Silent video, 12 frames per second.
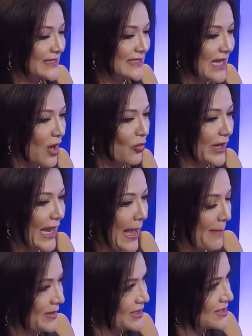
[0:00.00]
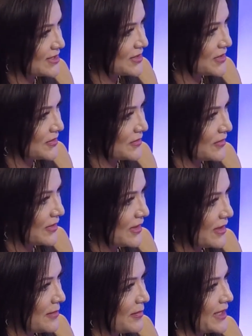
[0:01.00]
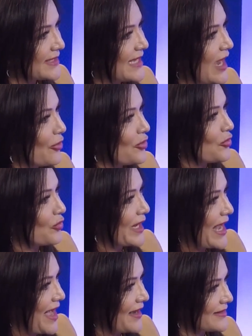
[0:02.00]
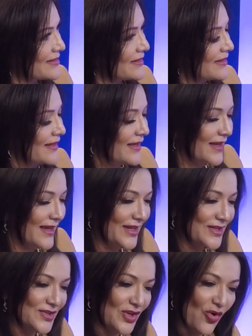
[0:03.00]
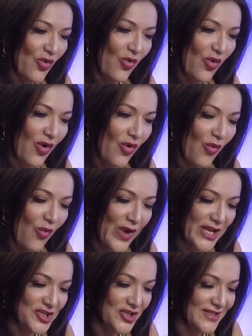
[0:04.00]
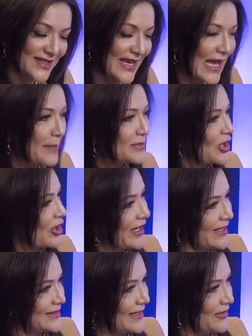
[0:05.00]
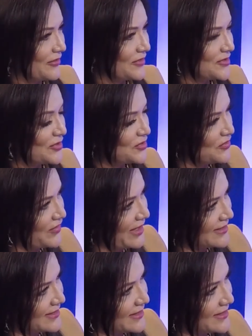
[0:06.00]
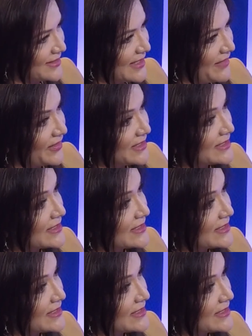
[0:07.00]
it's not what happens to you, but it's how you react. And so we just kept our head down. So 2007,